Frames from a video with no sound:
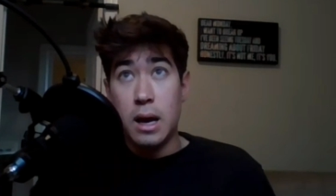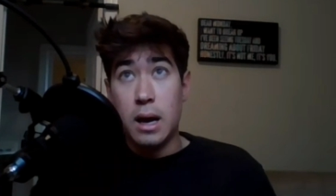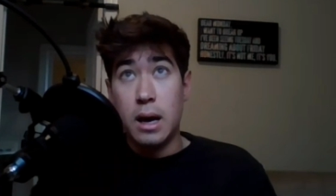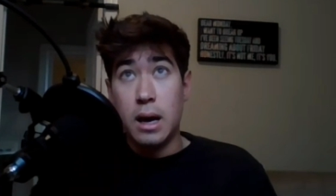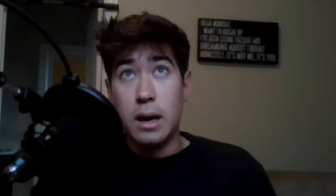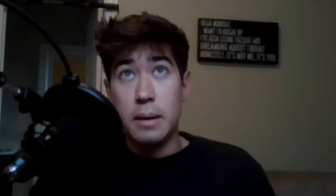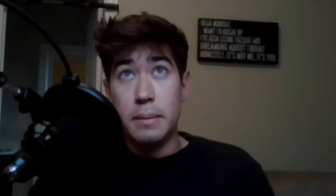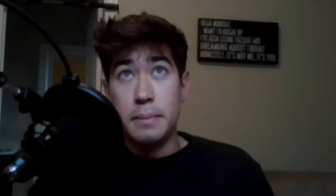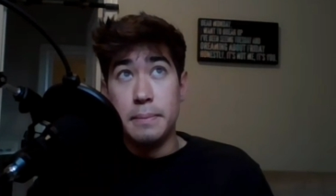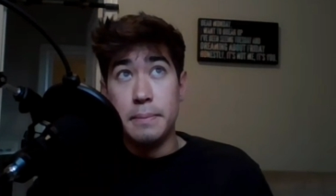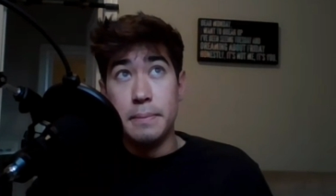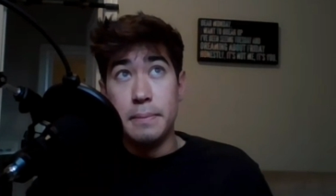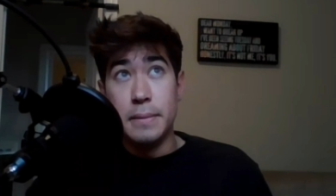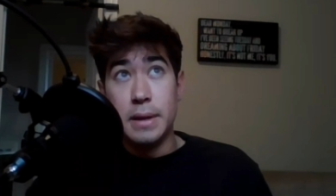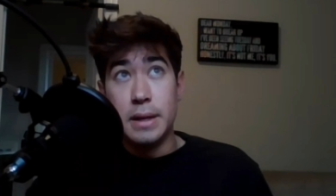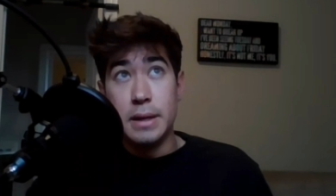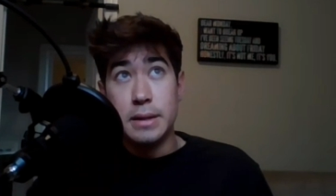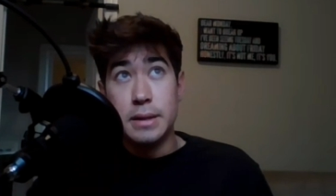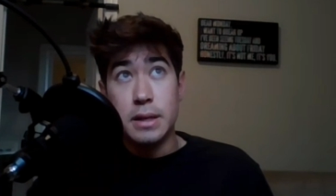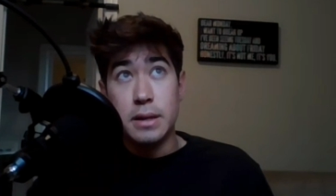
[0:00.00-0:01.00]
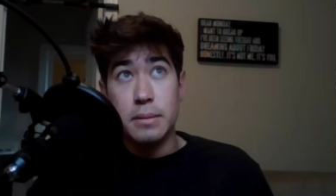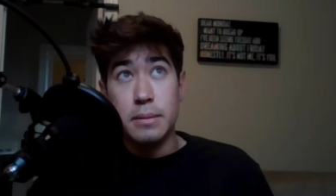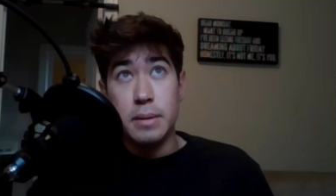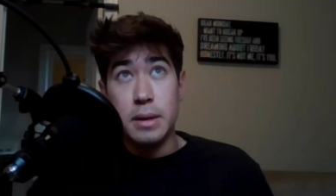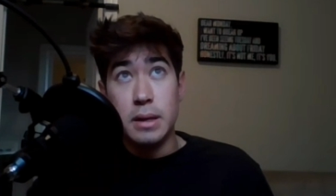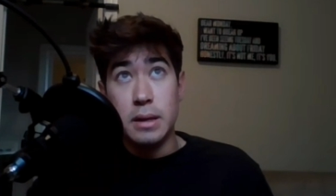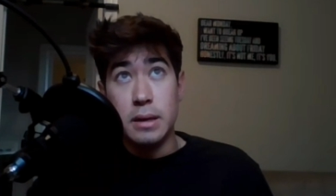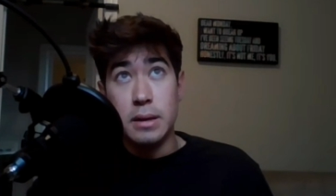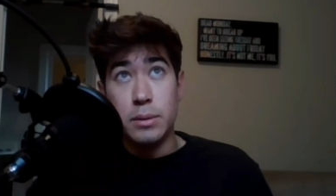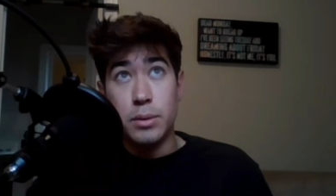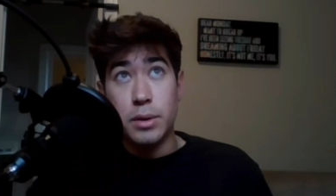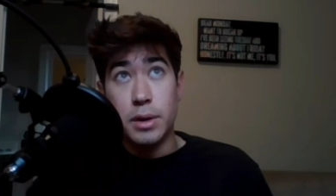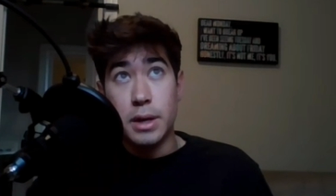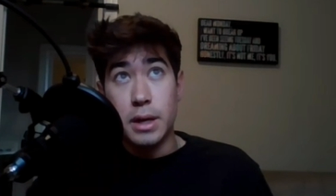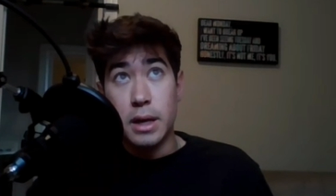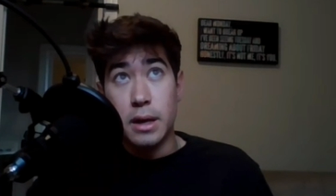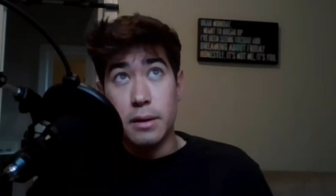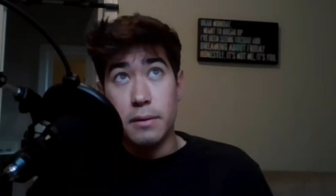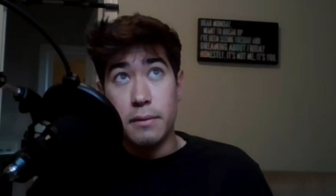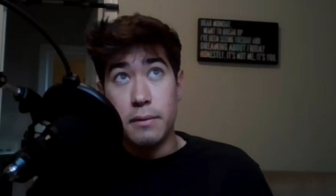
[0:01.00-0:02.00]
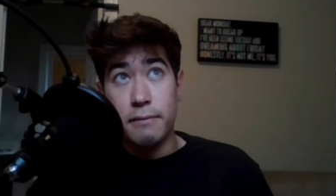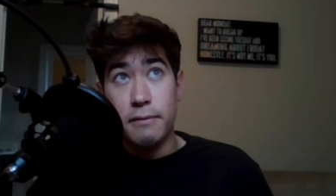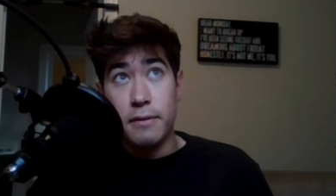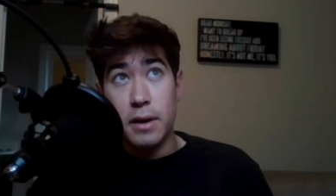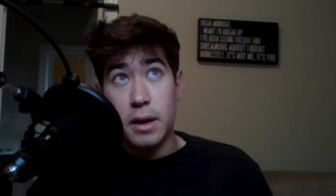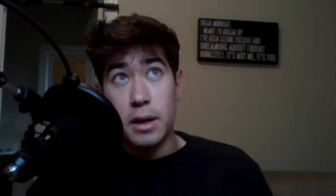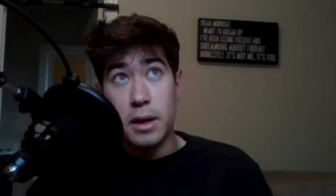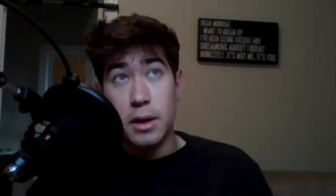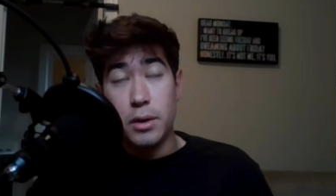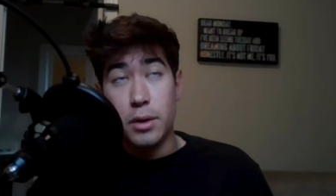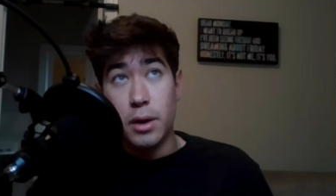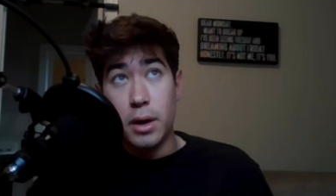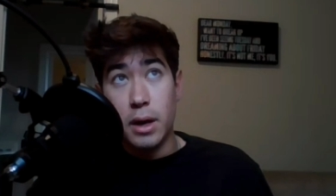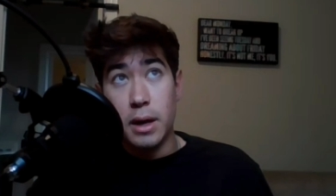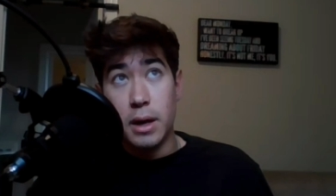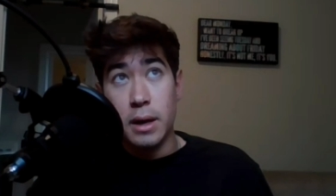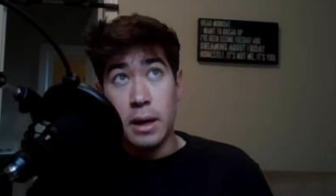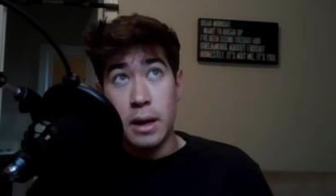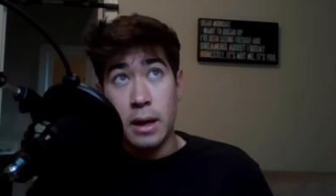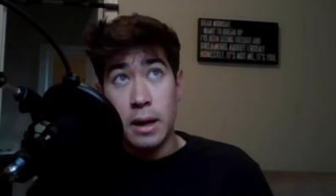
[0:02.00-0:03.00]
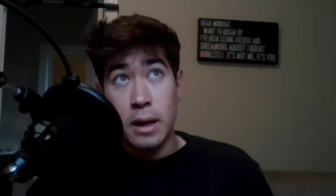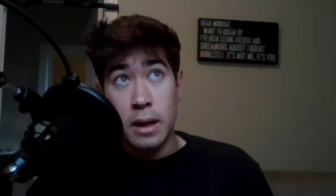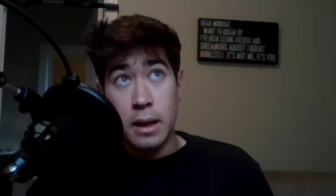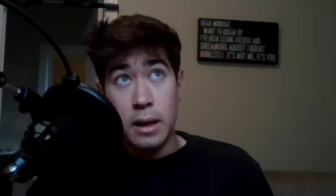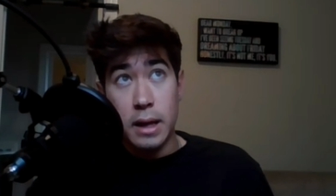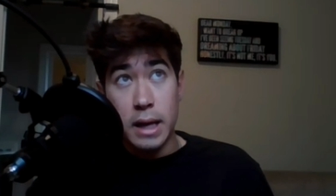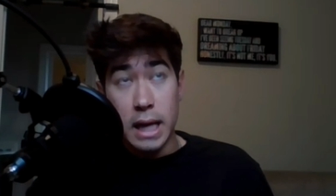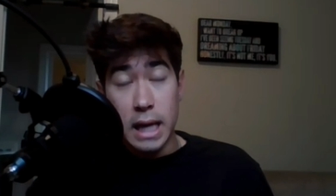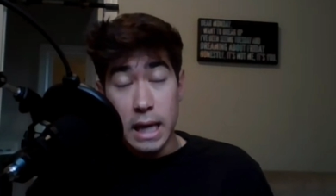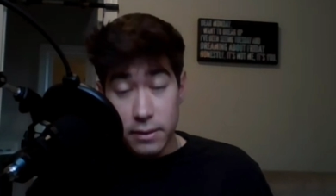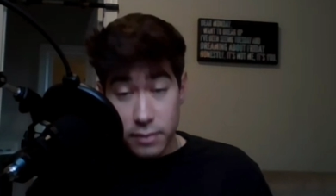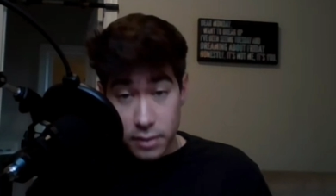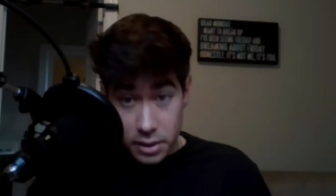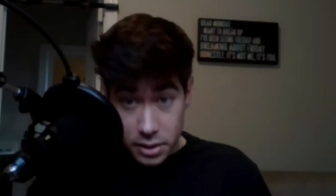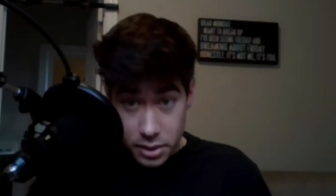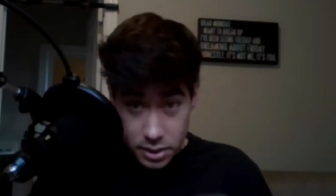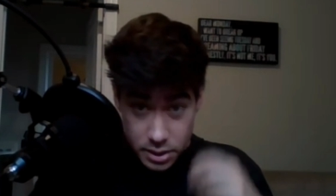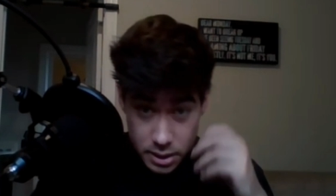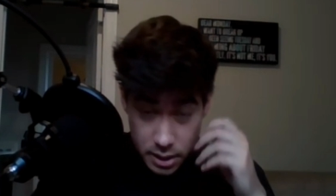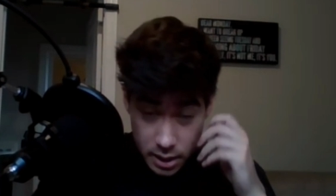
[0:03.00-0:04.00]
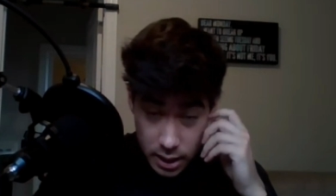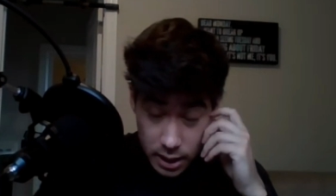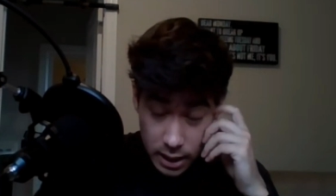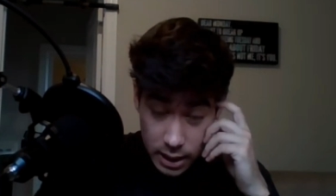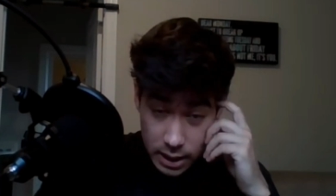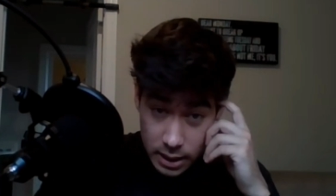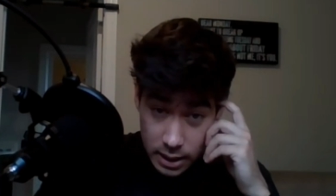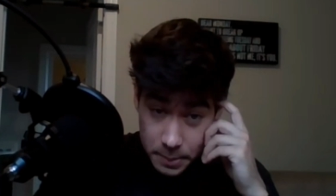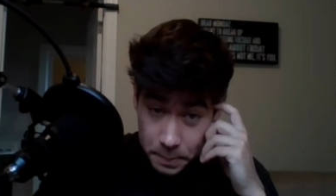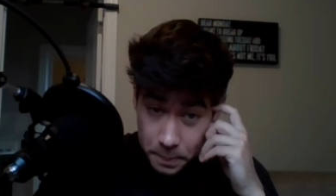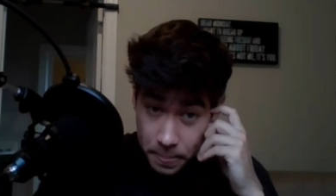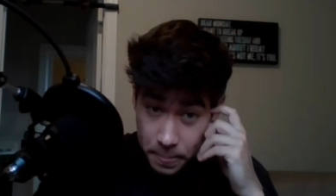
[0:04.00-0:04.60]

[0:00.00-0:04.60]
Um, it's going to be working out very great. Like even just like